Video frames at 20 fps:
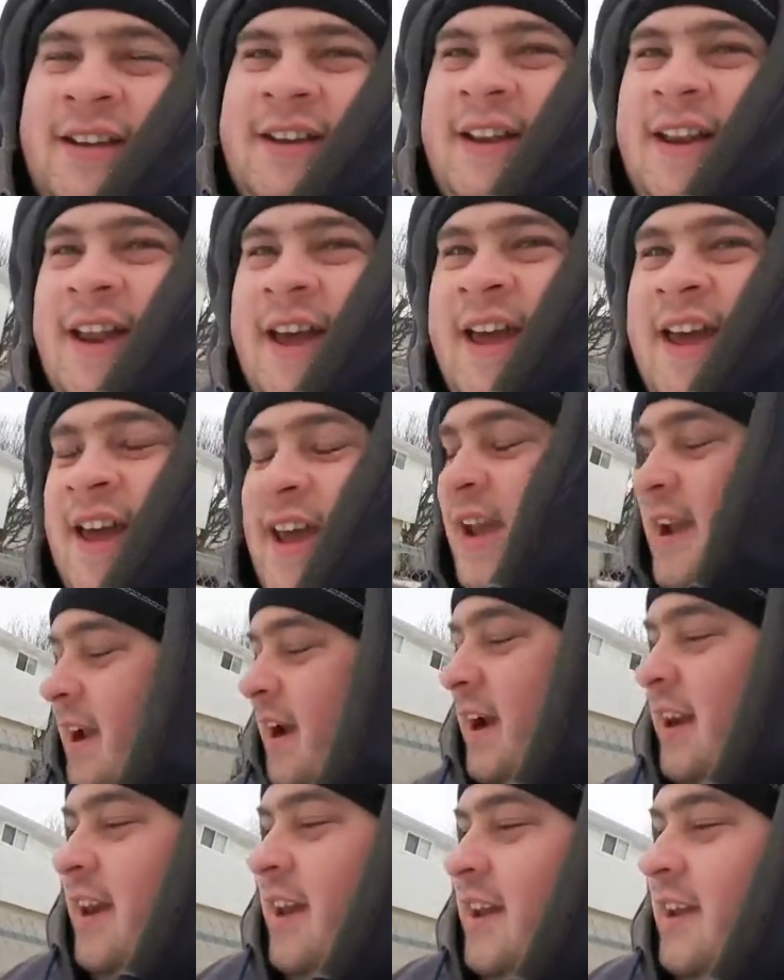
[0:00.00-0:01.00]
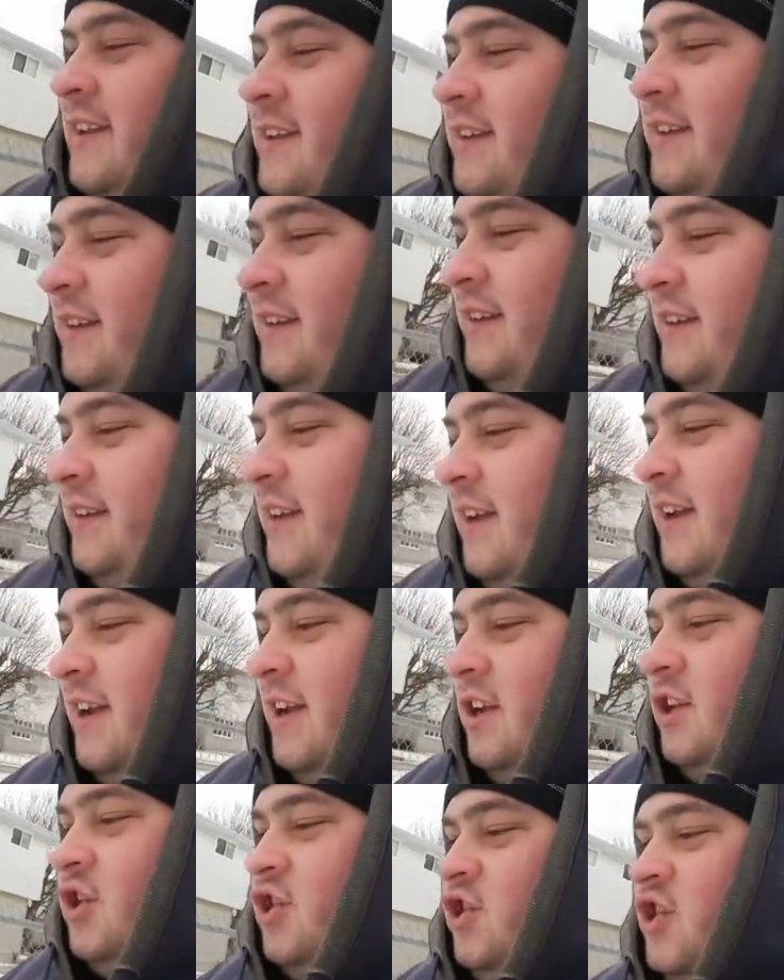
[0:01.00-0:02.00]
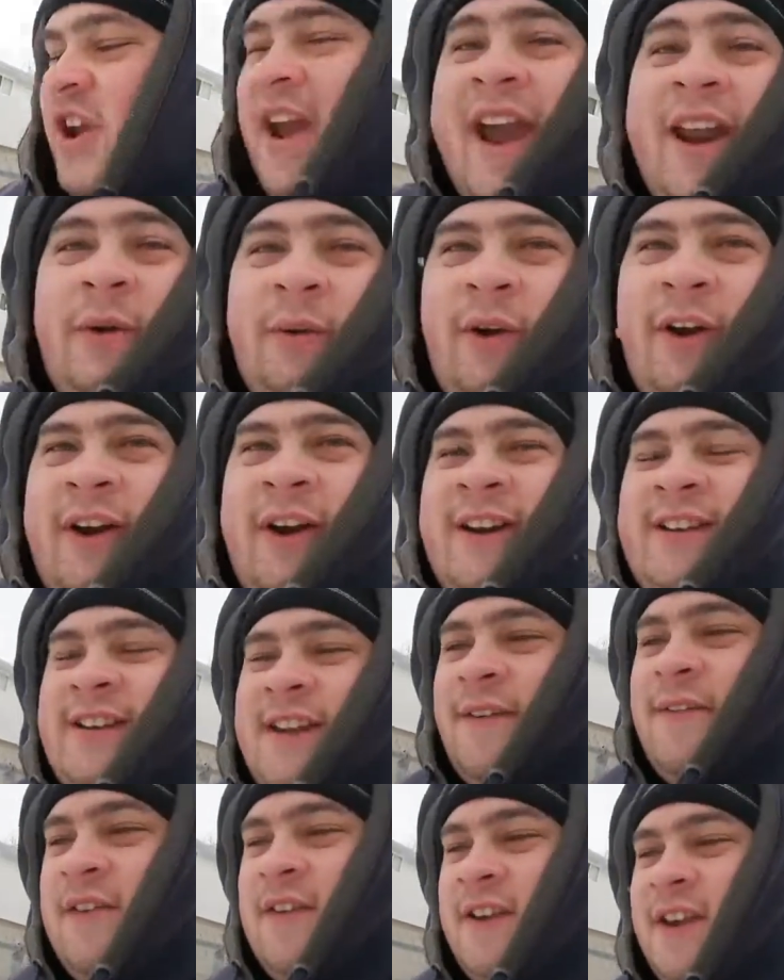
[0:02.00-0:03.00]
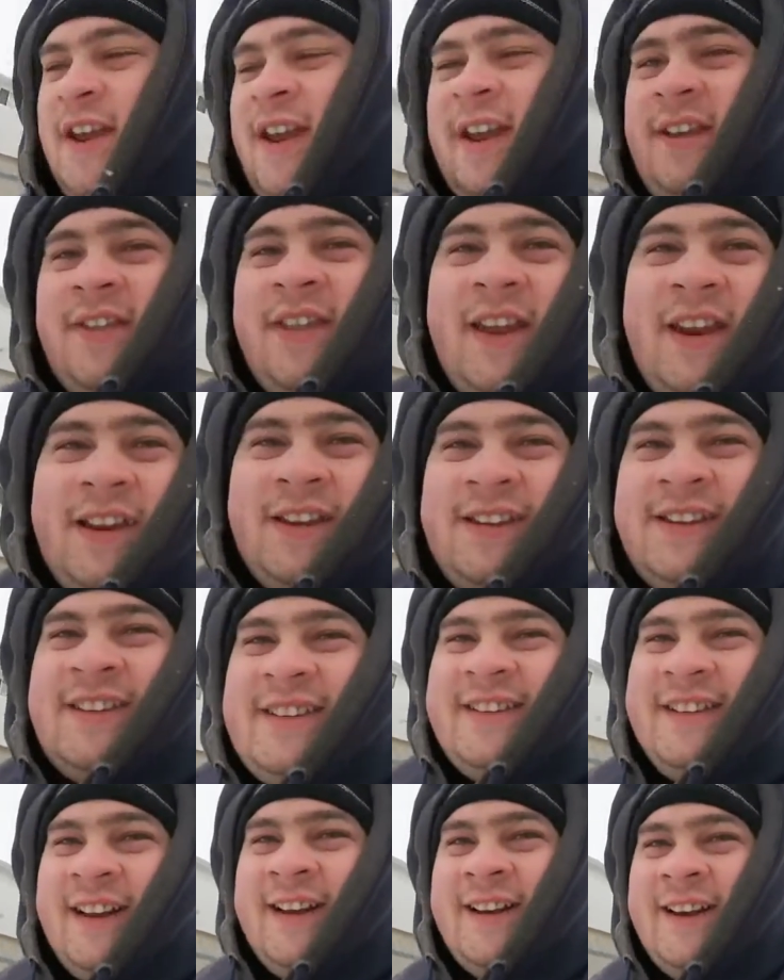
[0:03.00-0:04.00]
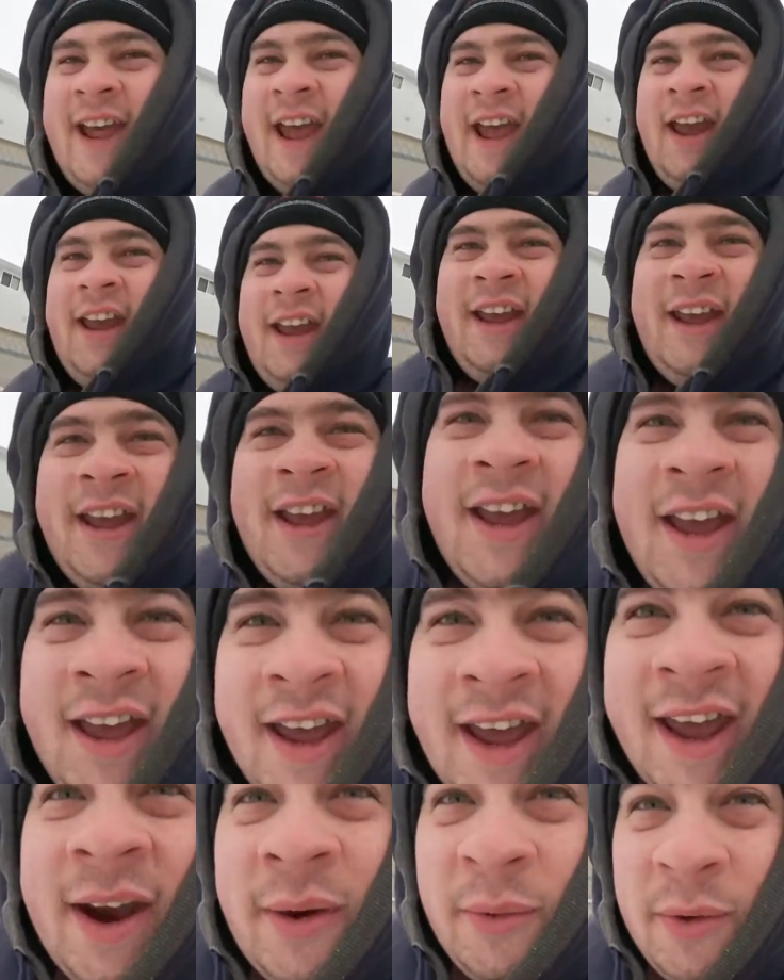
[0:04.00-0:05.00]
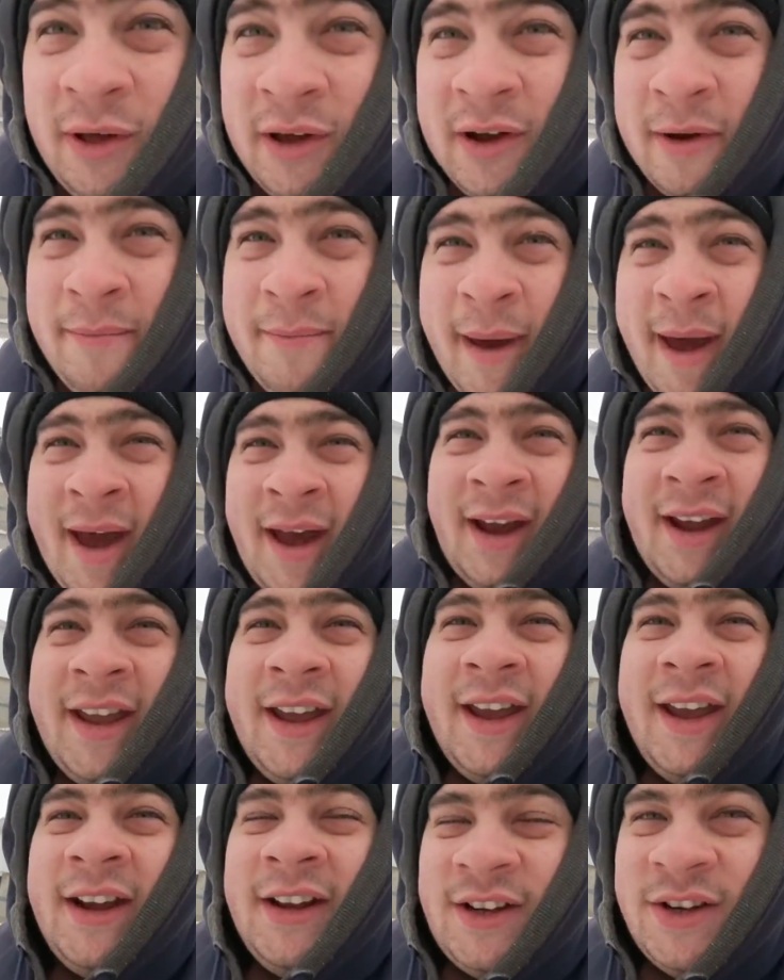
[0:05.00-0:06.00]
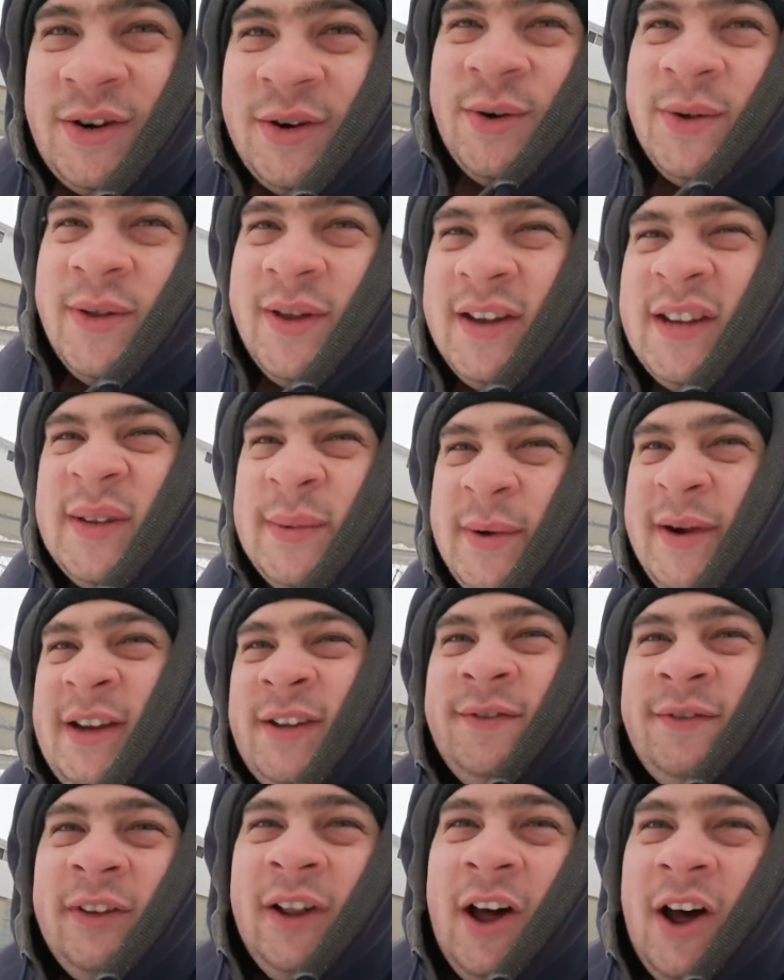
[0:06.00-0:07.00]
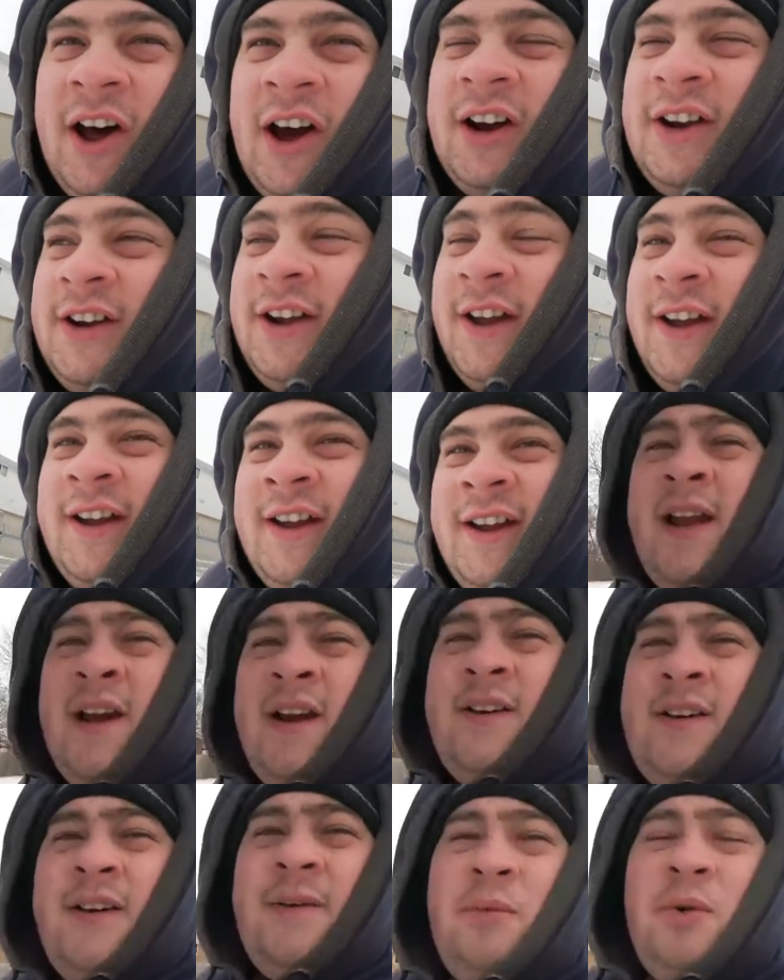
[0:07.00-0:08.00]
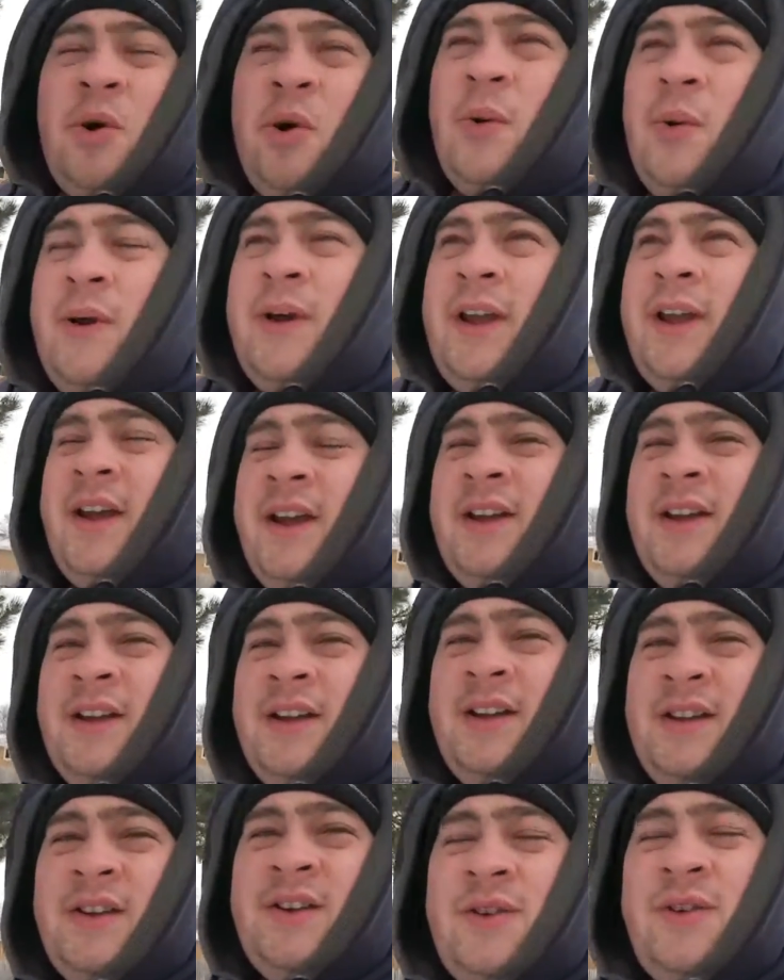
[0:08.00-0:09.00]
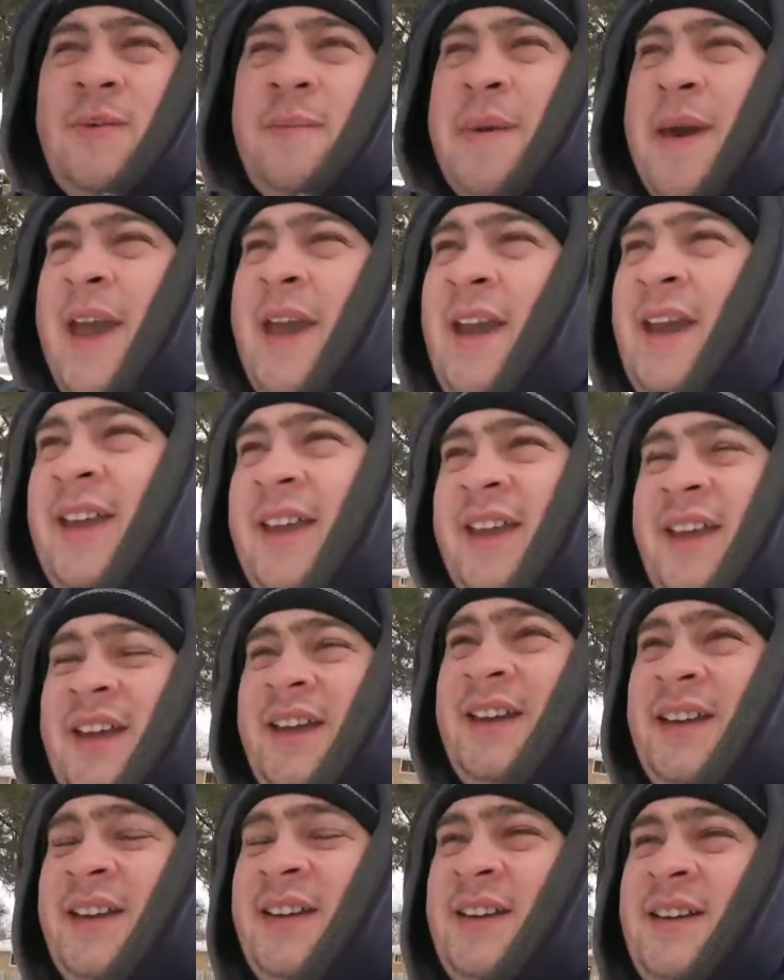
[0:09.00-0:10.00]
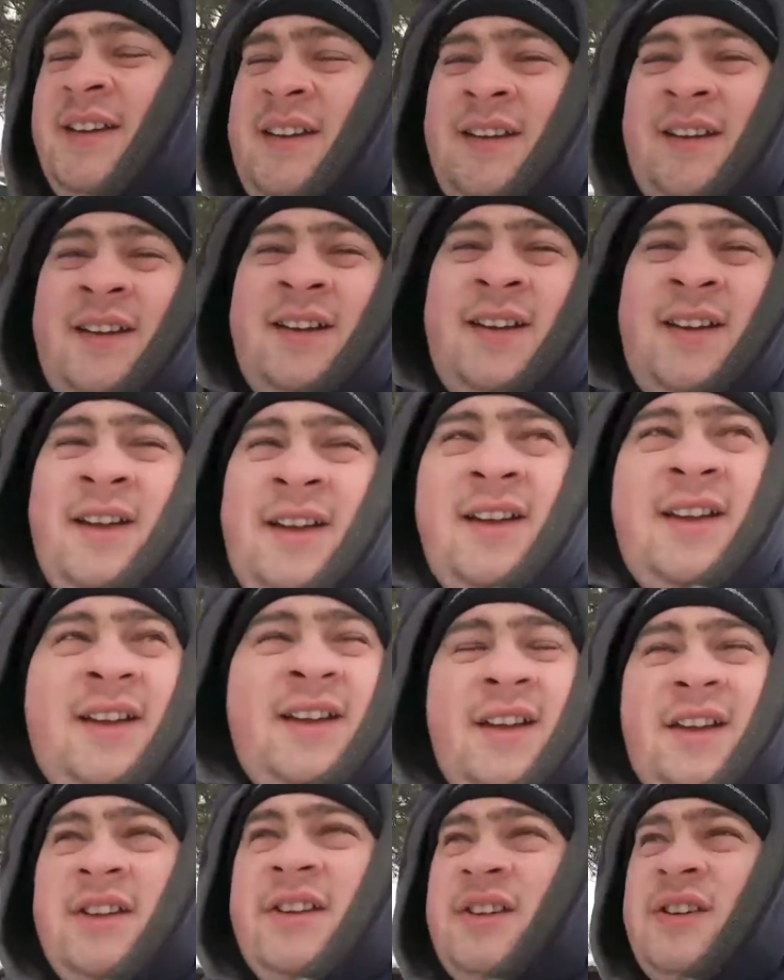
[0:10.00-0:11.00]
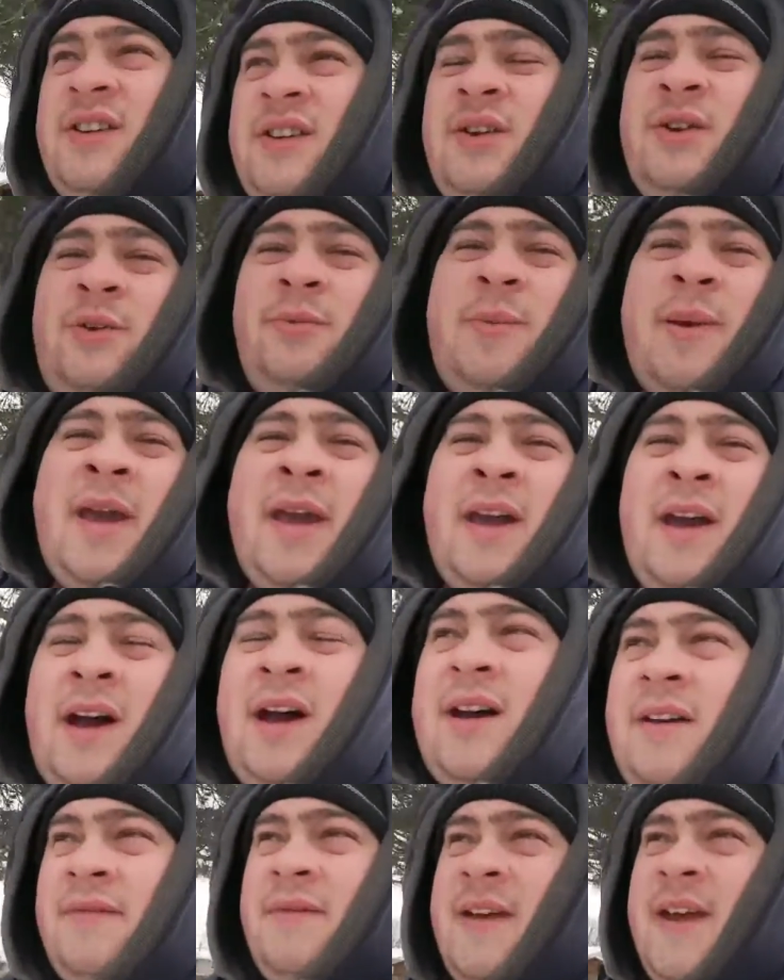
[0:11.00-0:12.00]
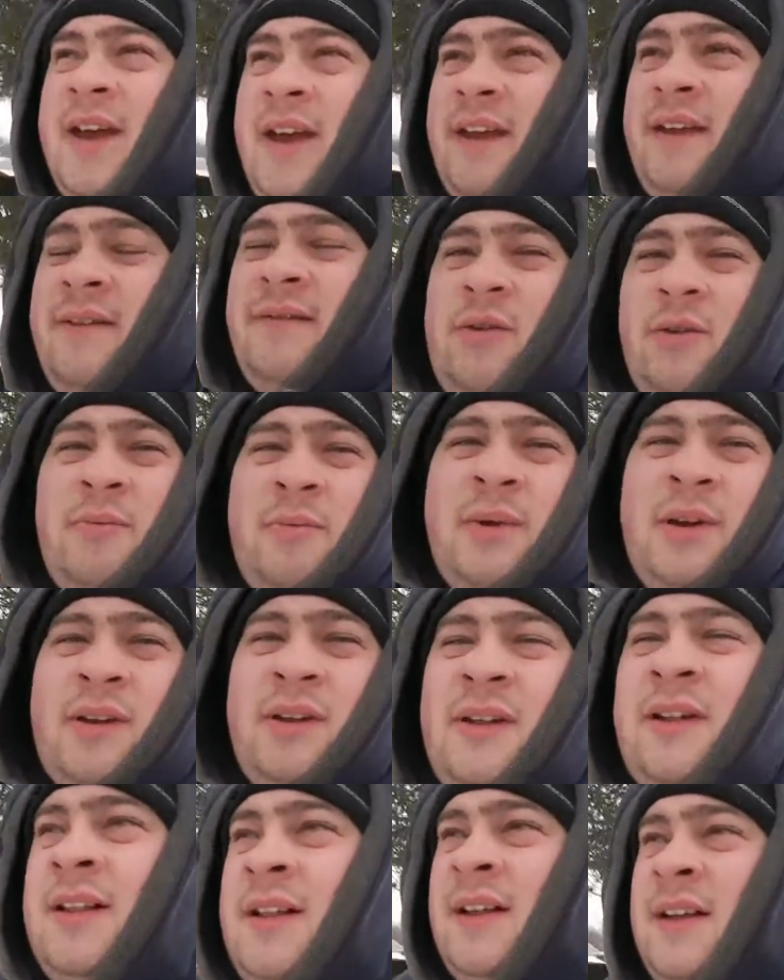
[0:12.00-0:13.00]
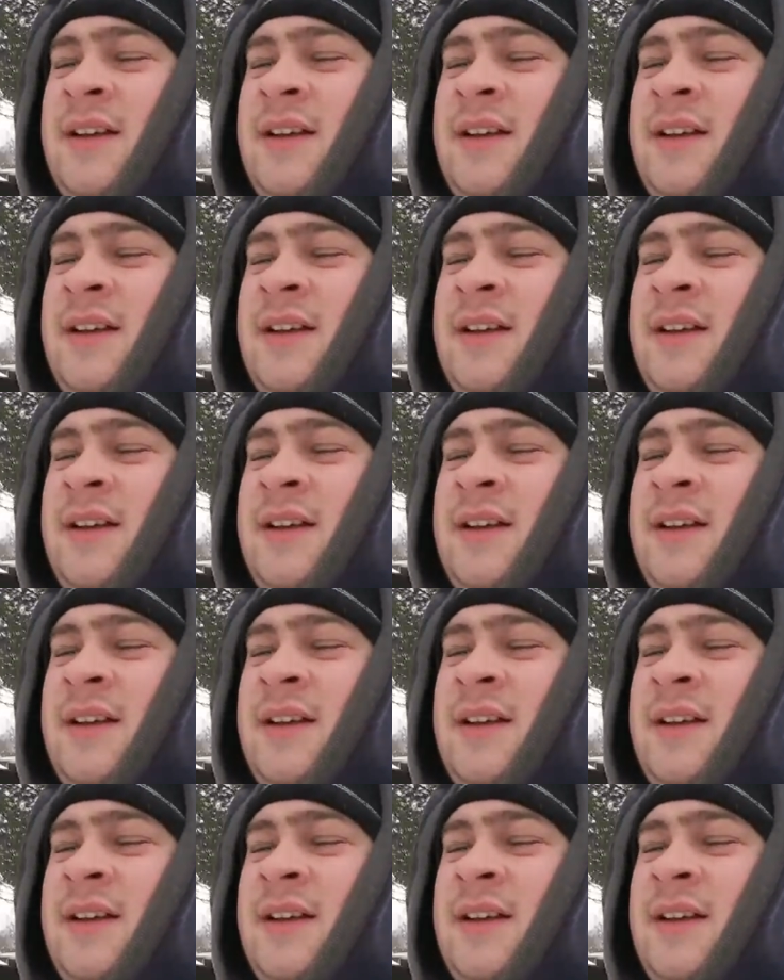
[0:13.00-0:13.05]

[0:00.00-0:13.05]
Today it is January 17th, it is Sunday, and welcome back to this week's vlog. Right now I'm going to the bank to pay off a phone bill,